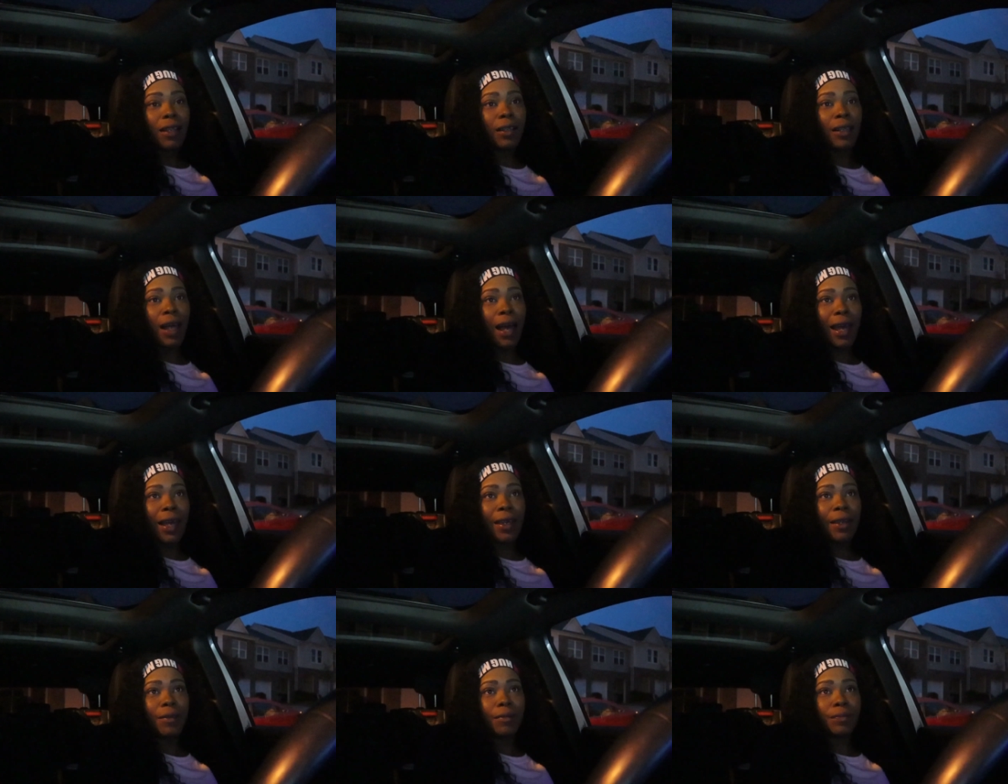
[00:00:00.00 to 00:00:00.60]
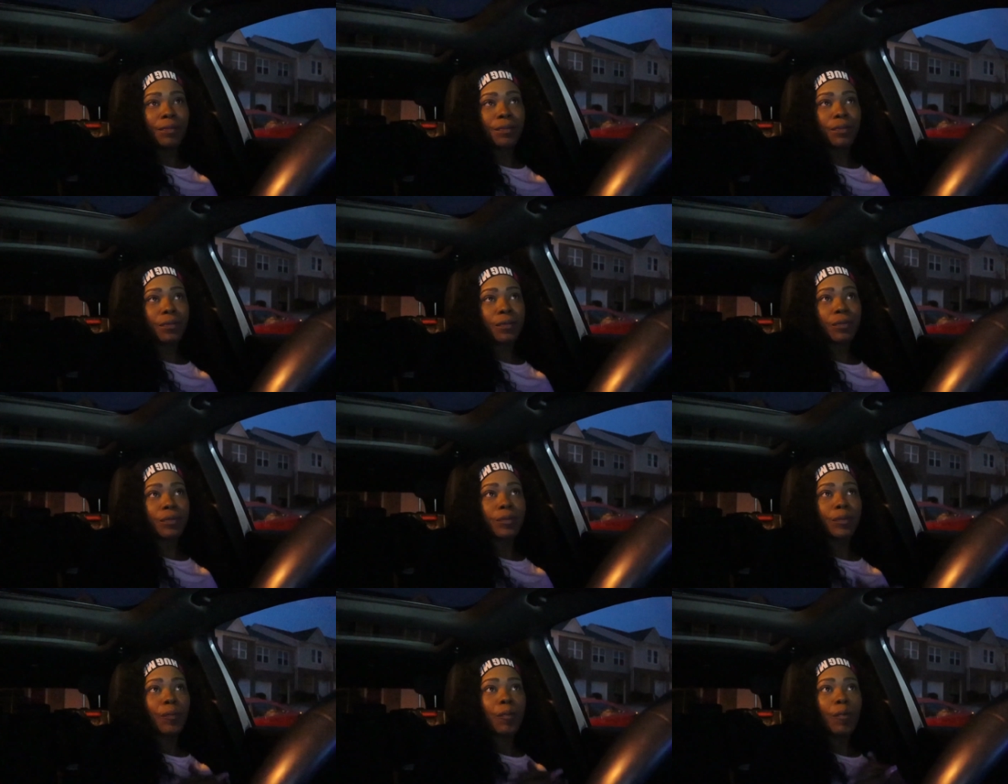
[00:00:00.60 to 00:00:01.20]
Like,
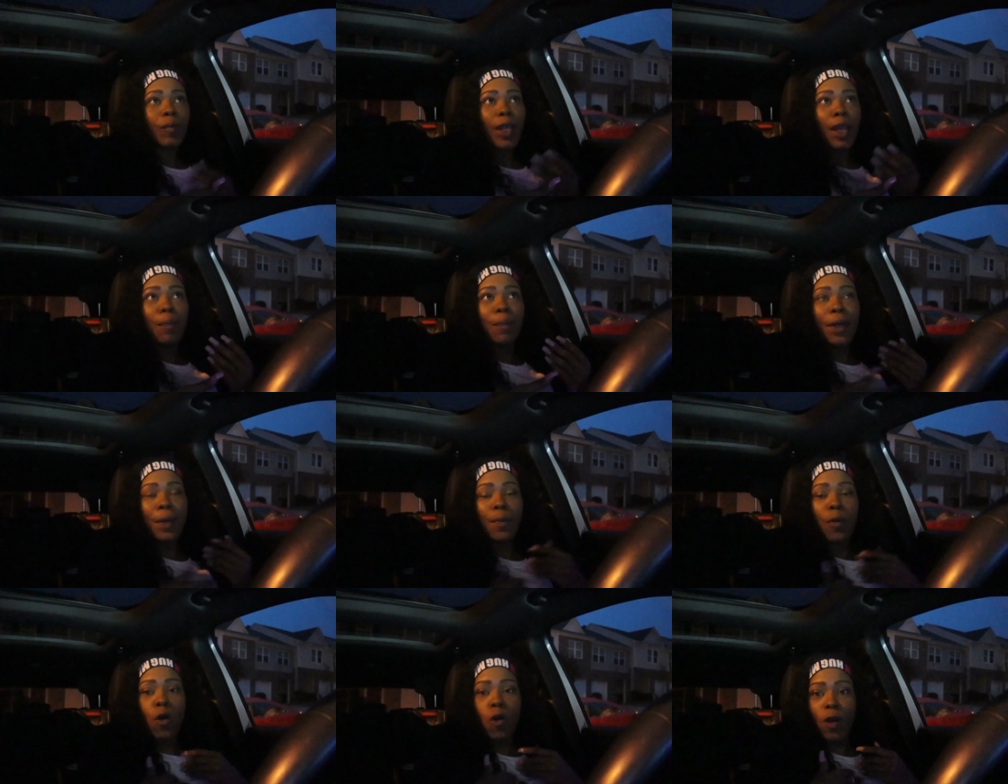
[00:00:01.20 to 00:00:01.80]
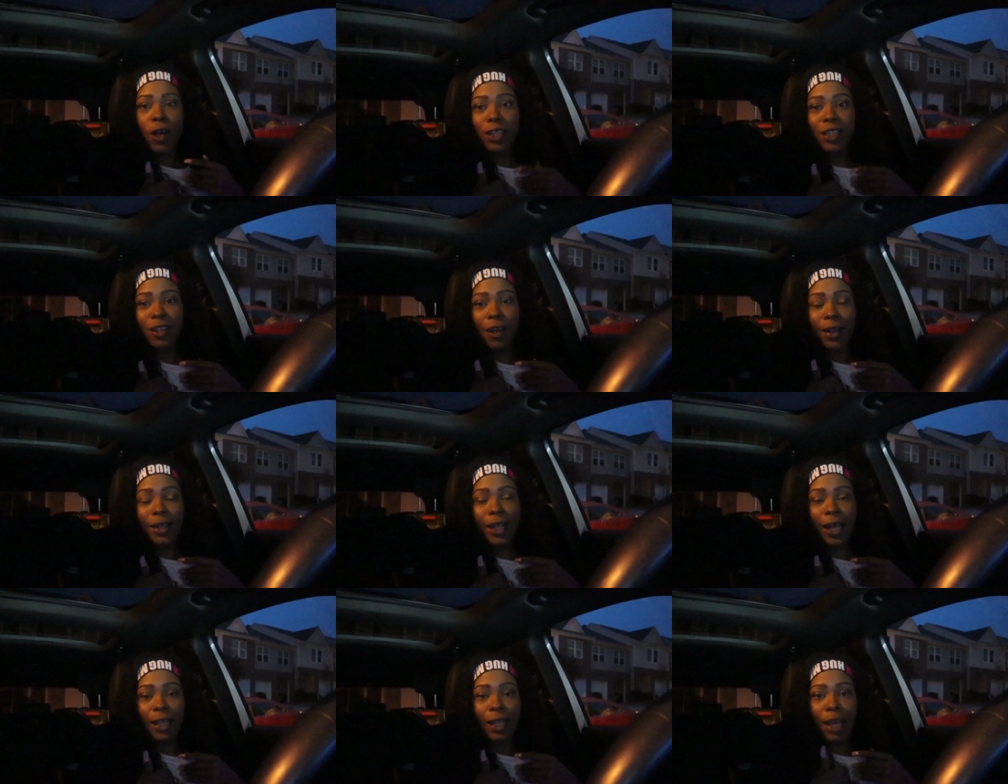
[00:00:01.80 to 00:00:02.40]
people who are
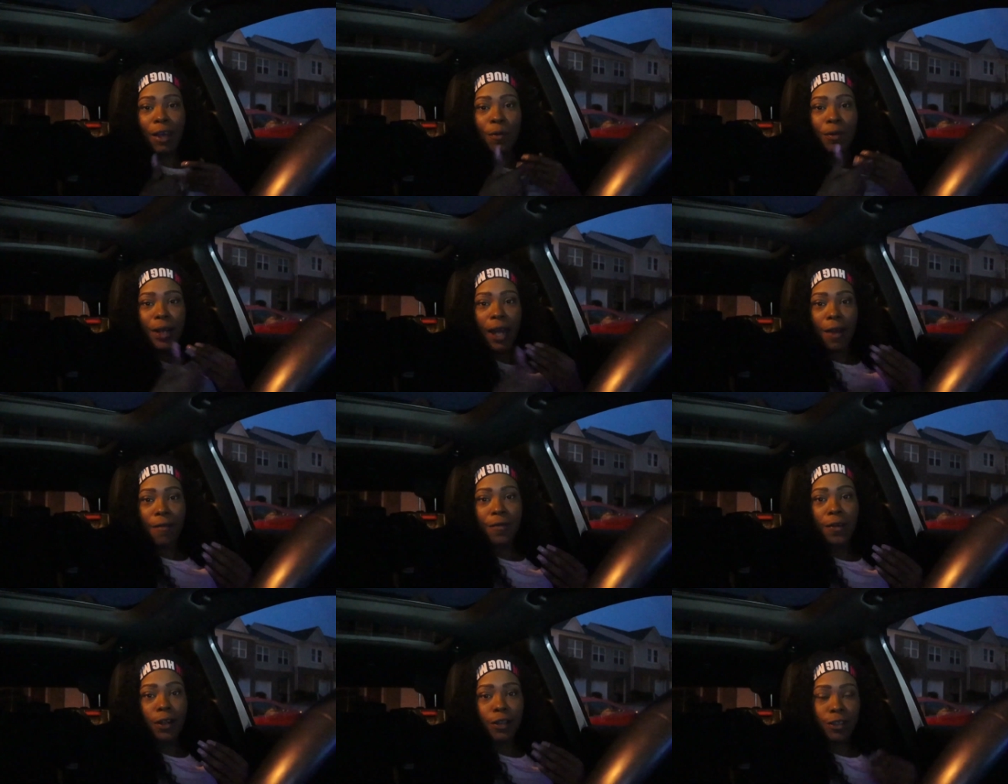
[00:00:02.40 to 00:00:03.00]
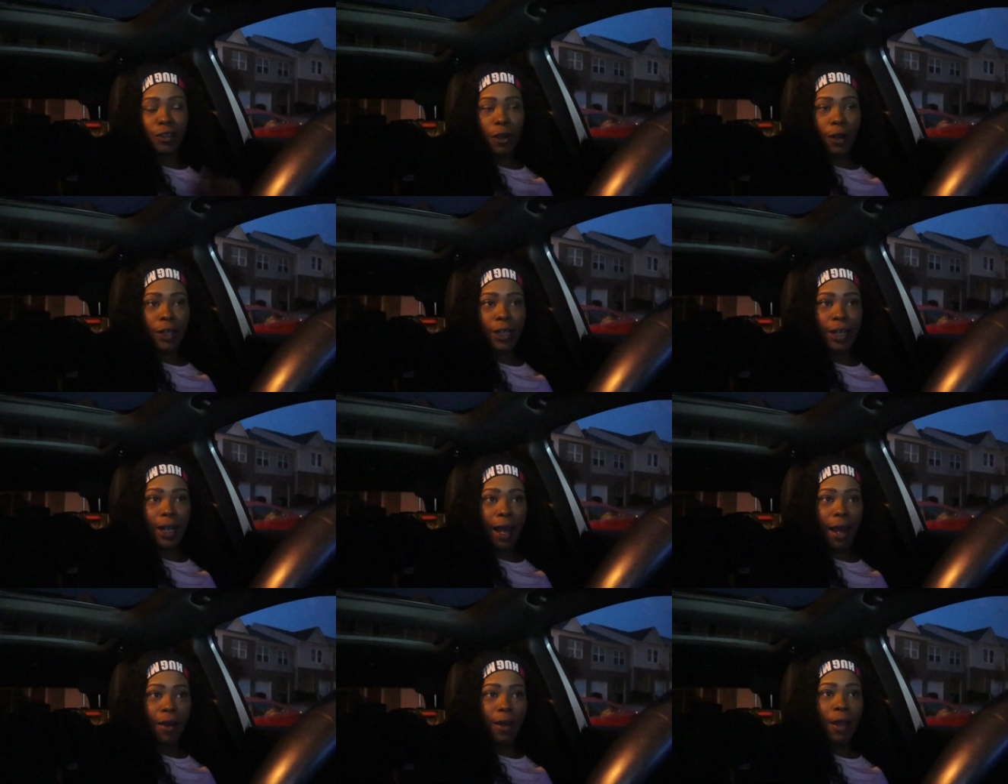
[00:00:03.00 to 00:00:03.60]
starting out, like when I first
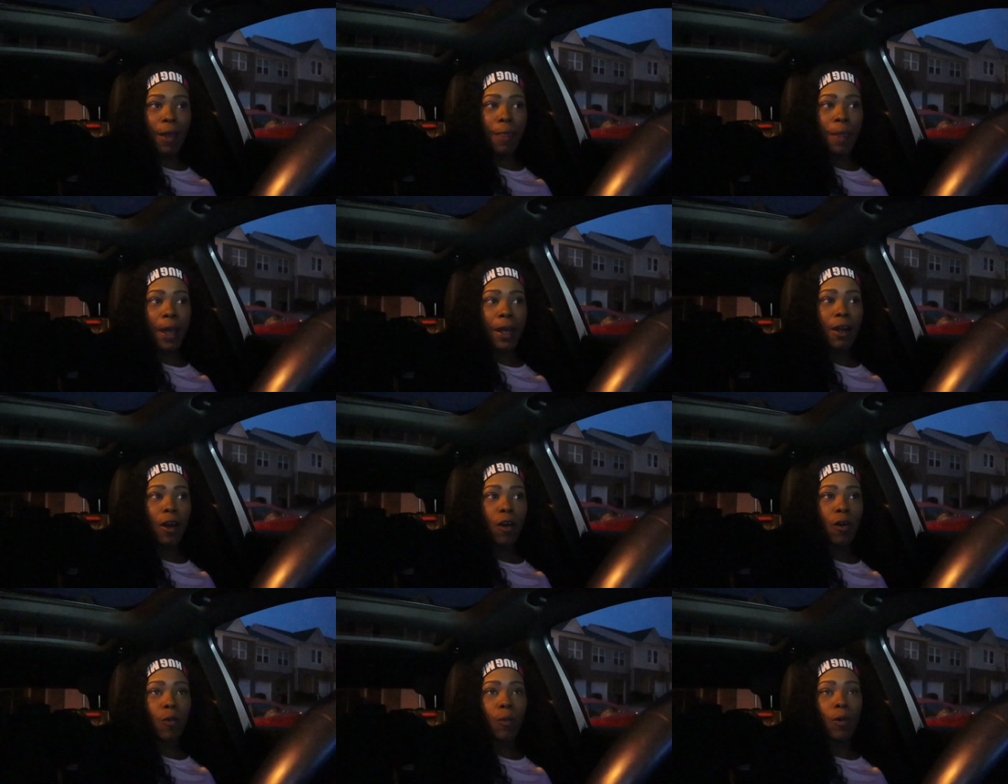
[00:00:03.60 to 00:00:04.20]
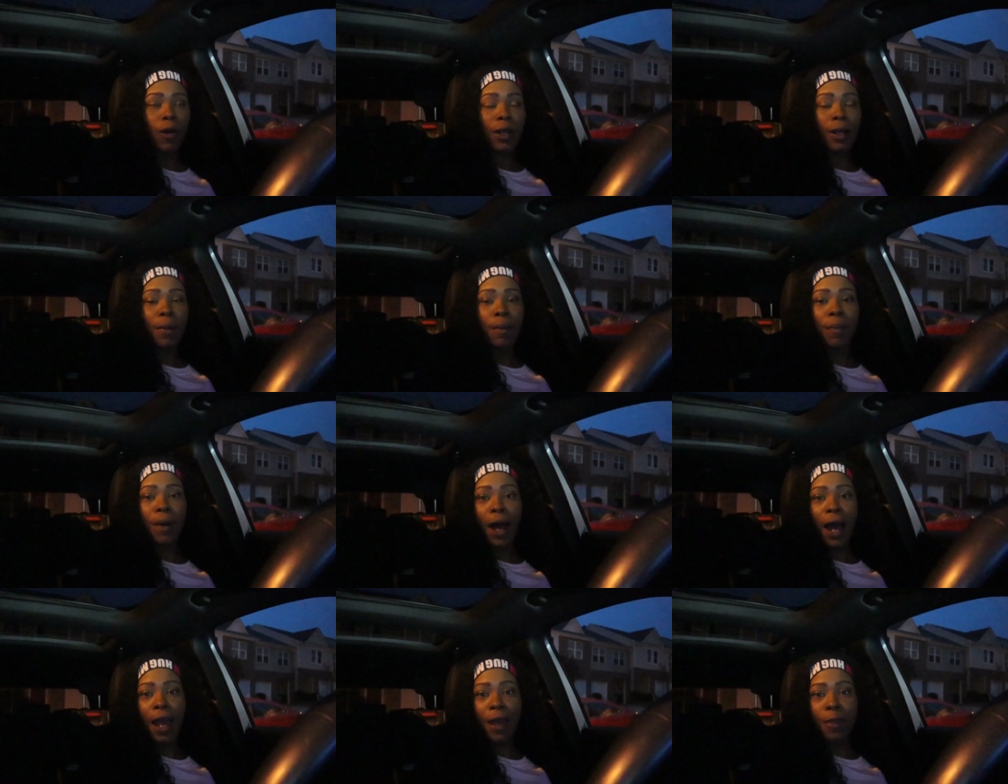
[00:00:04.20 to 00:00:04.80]
started out, and they don't want to
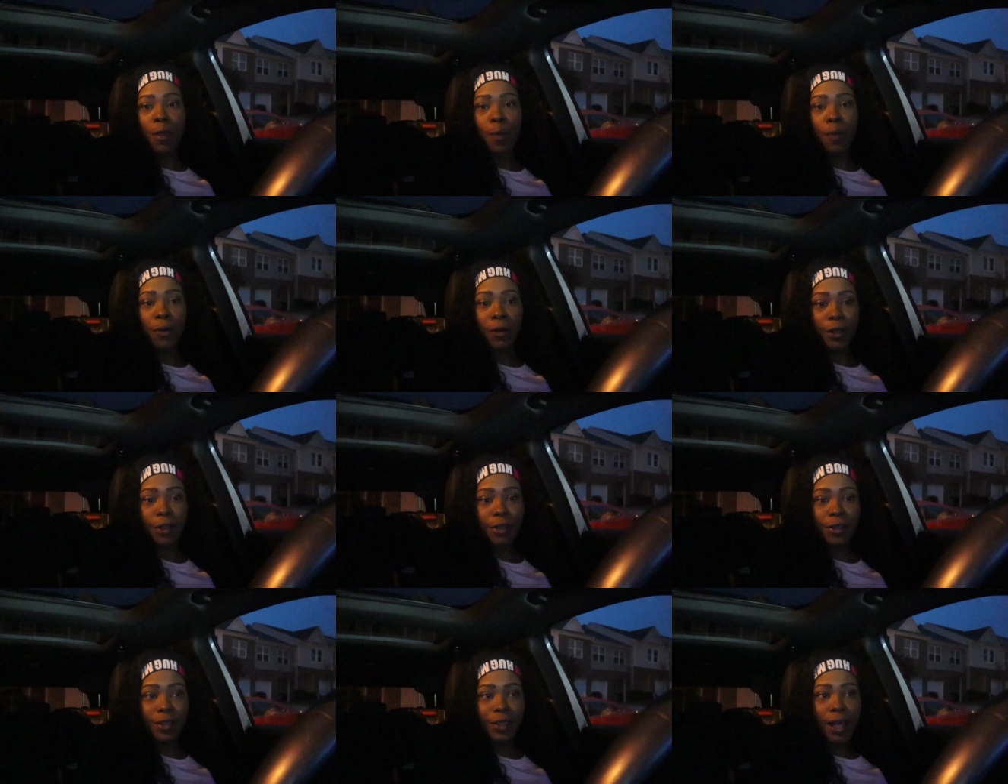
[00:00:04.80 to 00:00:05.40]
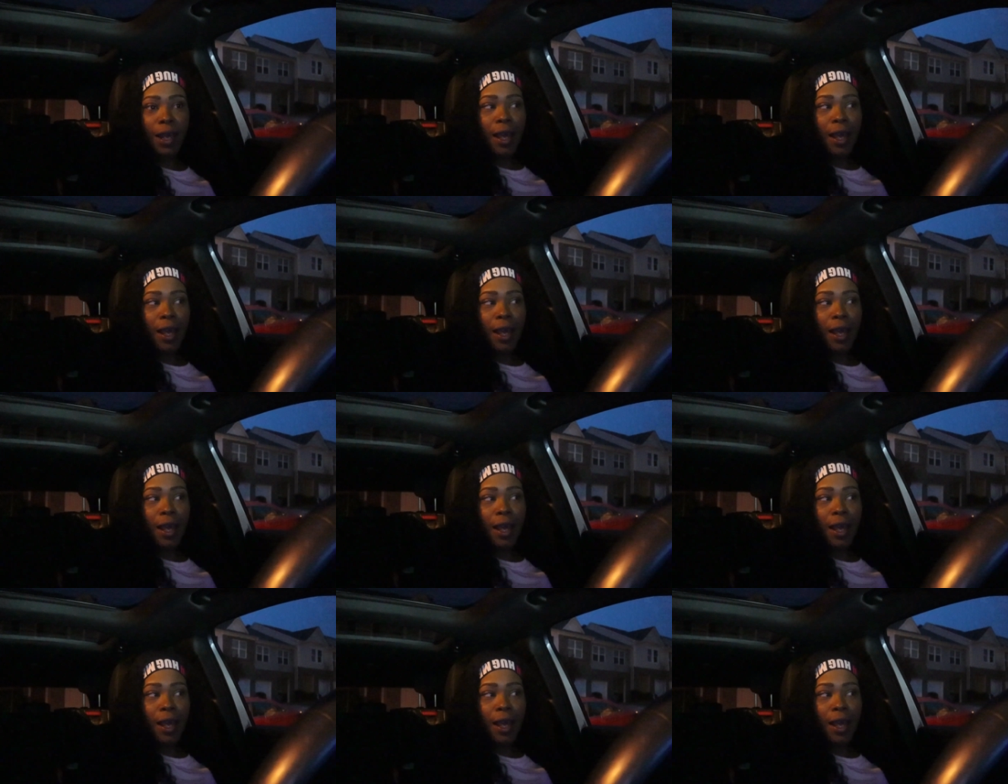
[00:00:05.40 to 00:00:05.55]
buy the printers.